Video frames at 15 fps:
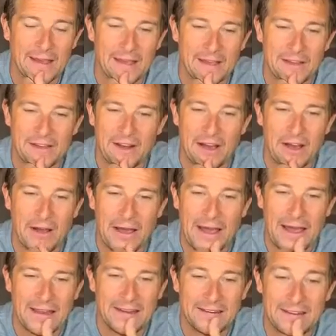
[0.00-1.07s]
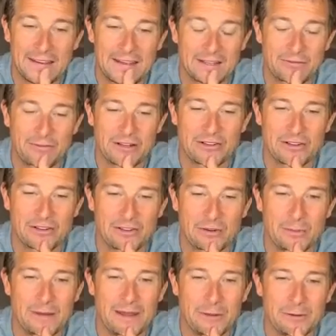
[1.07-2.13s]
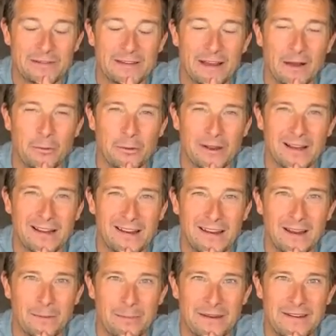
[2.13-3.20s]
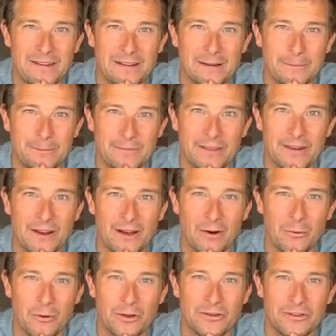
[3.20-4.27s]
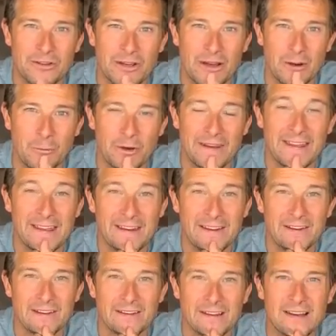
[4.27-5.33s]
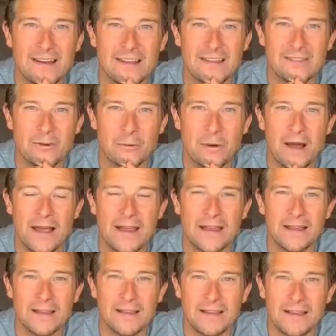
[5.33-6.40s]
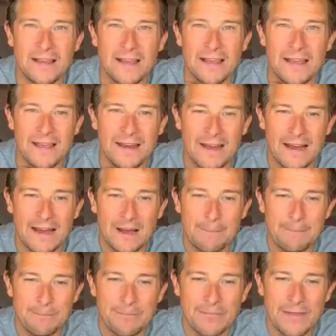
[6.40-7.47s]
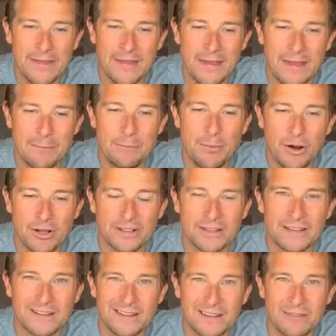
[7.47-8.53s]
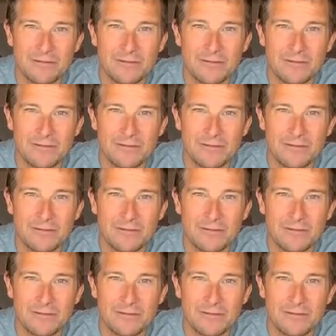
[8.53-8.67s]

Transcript: you know, and his vision to me was saying, I want to clean up India. You know, I want India to lead the way in positive